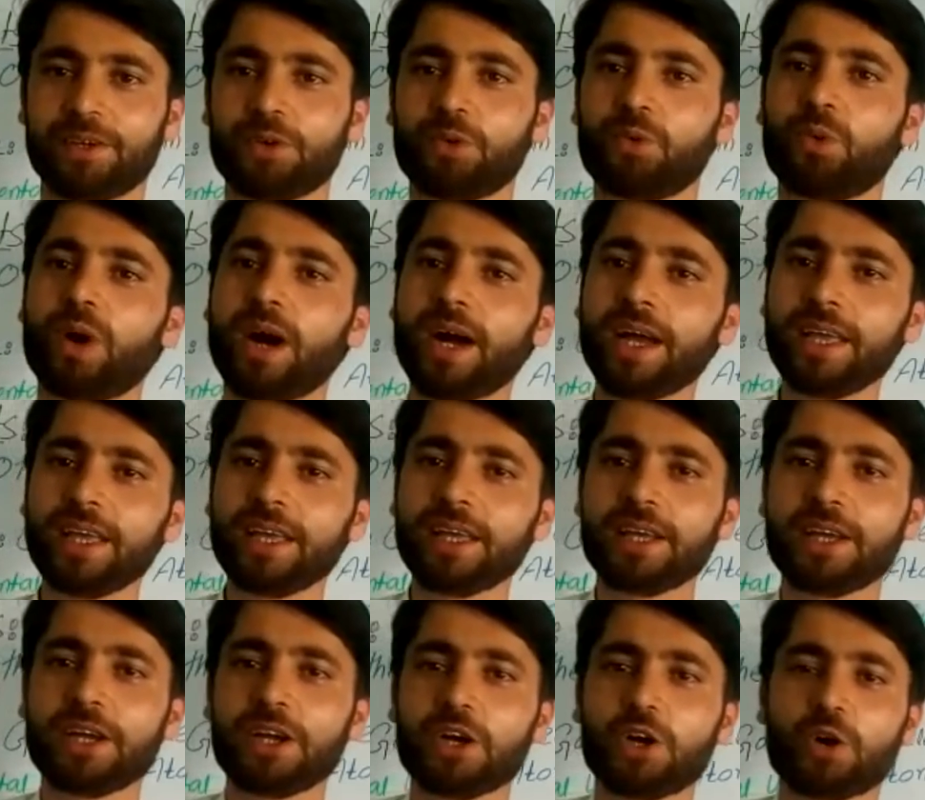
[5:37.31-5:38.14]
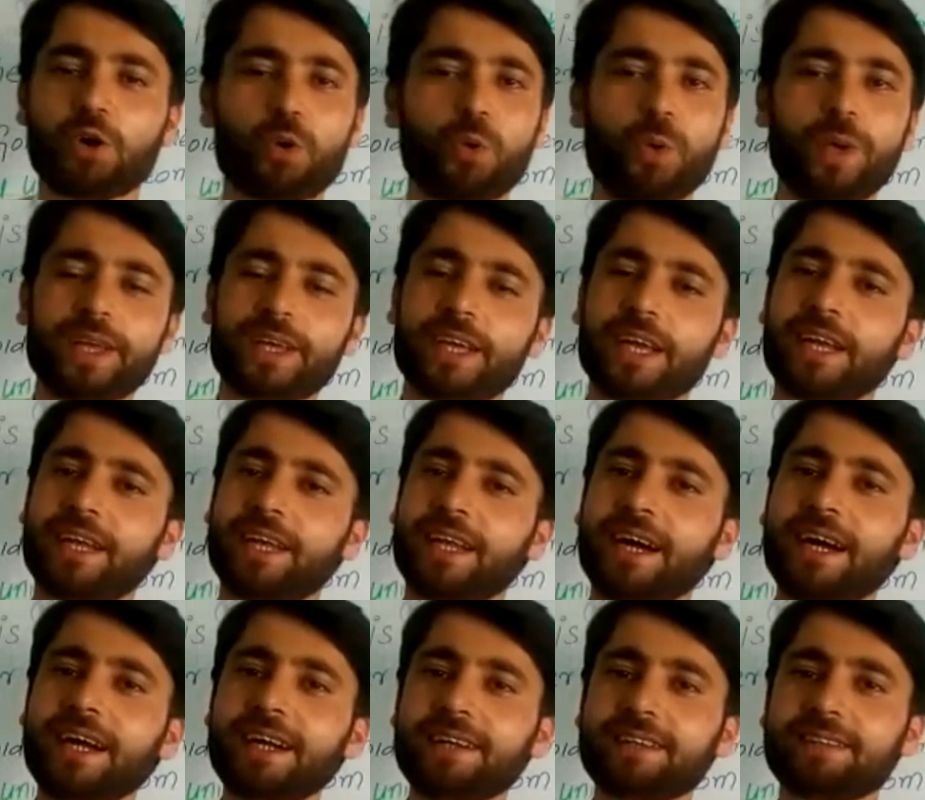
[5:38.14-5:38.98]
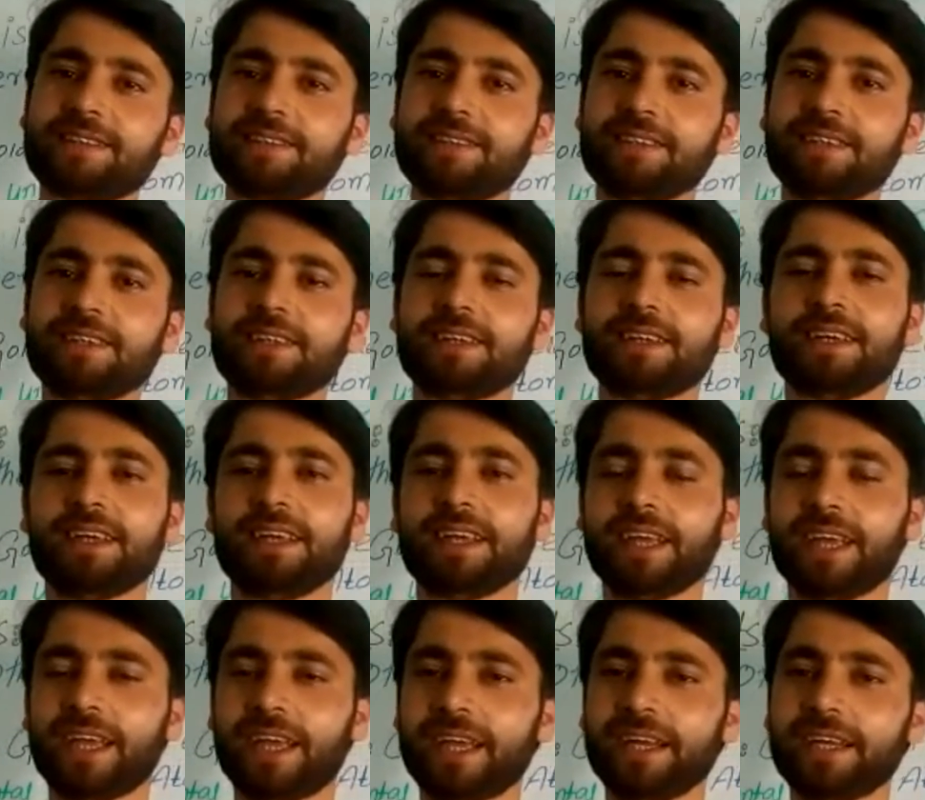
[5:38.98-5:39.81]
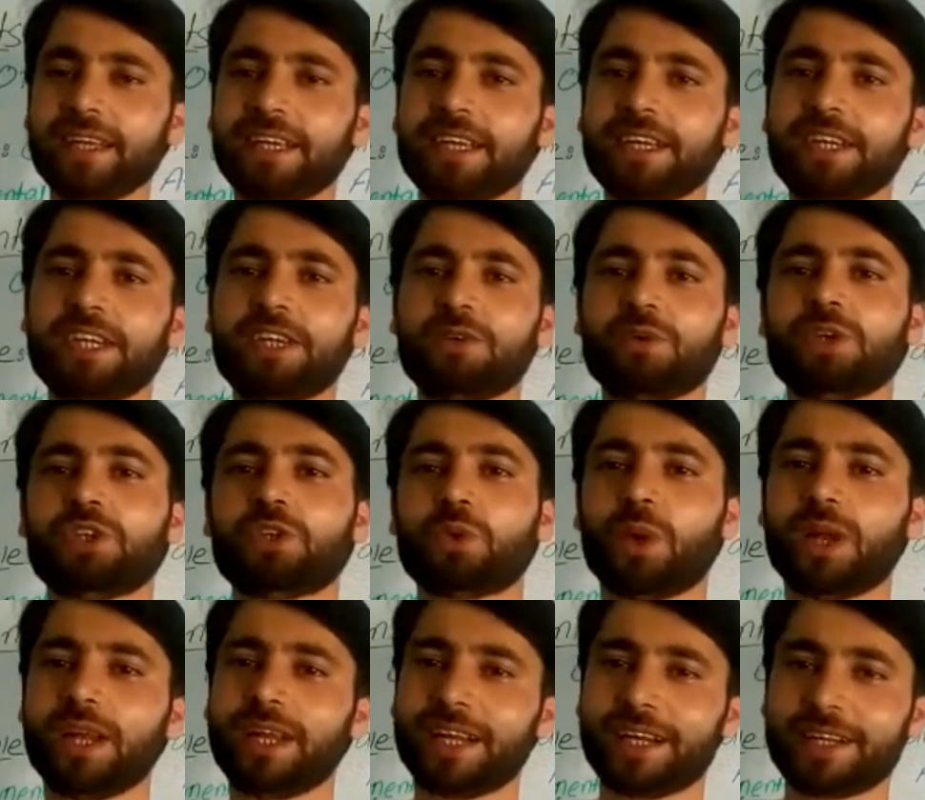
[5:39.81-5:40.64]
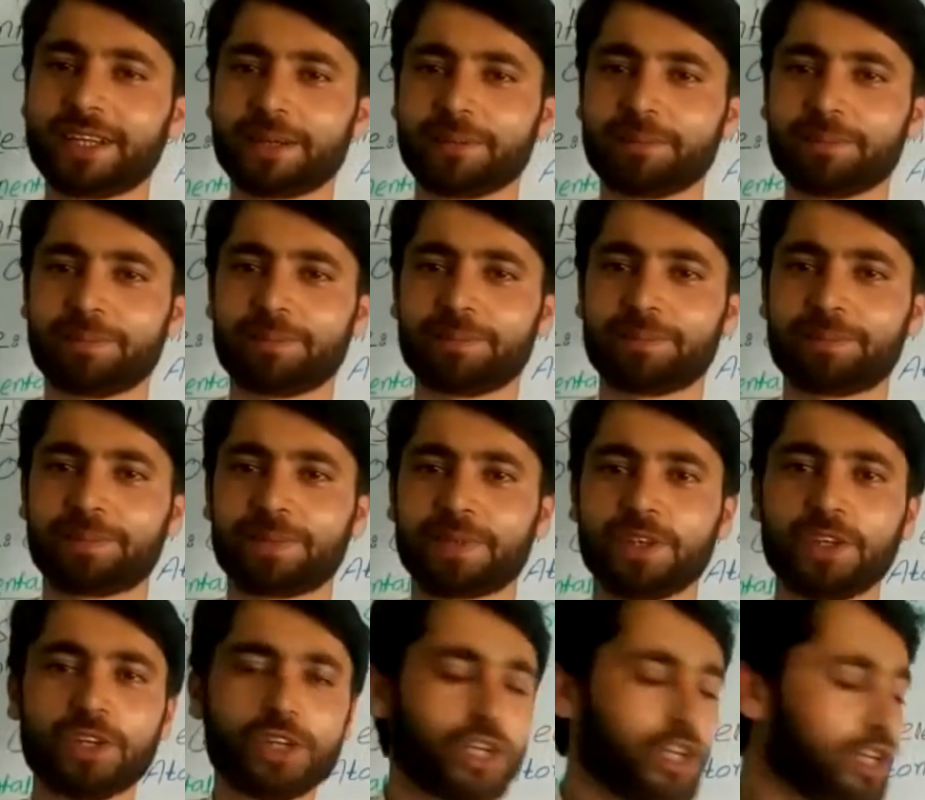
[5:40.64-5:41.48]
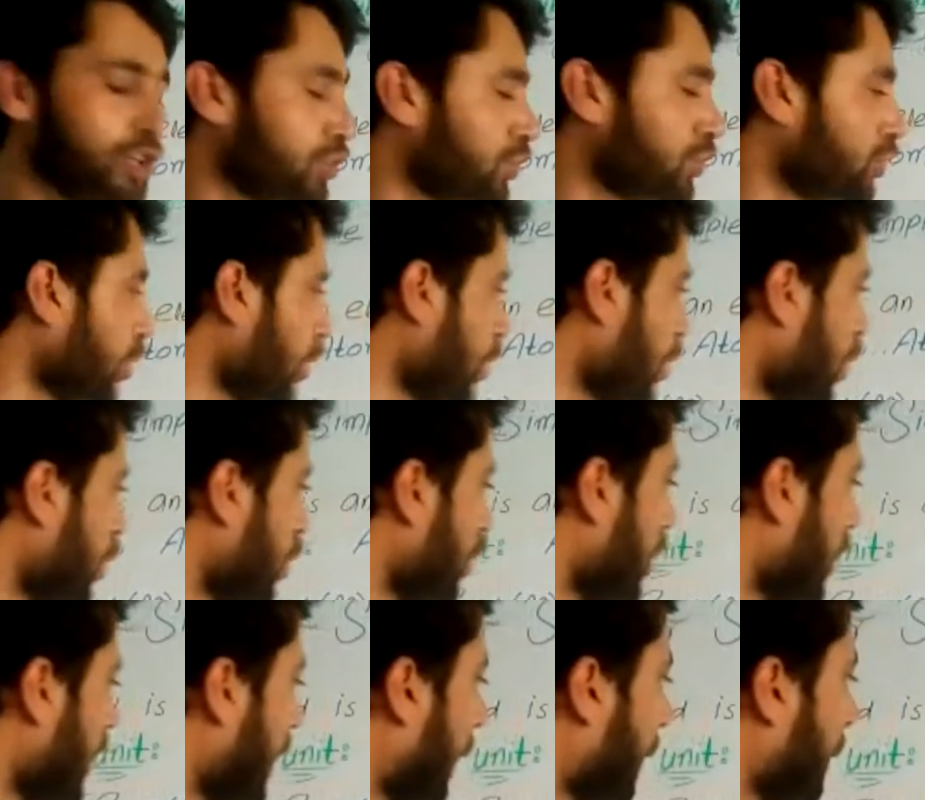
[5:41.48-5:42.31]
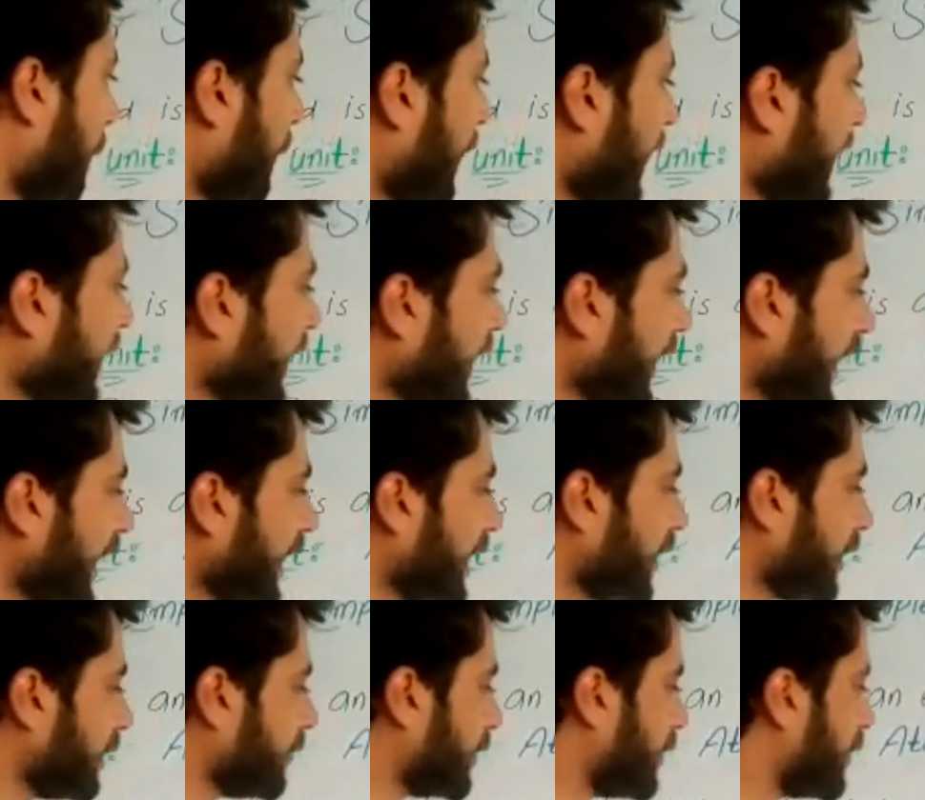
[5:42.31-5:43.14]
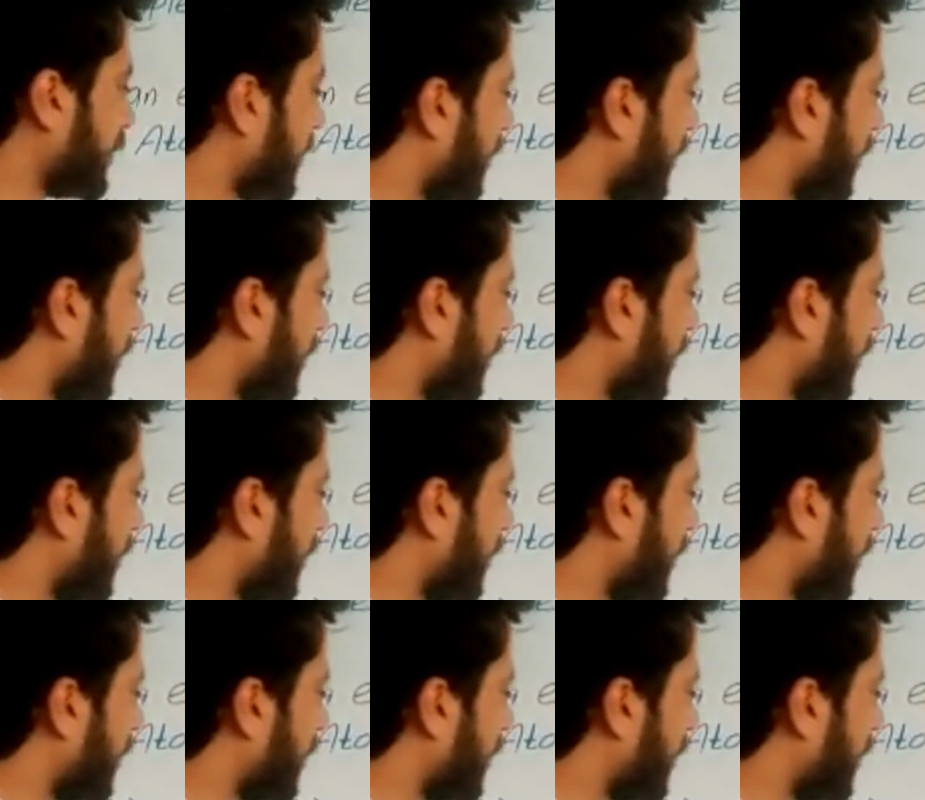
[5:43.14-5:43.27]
Why? We cannot see an individual atom. So many atoms,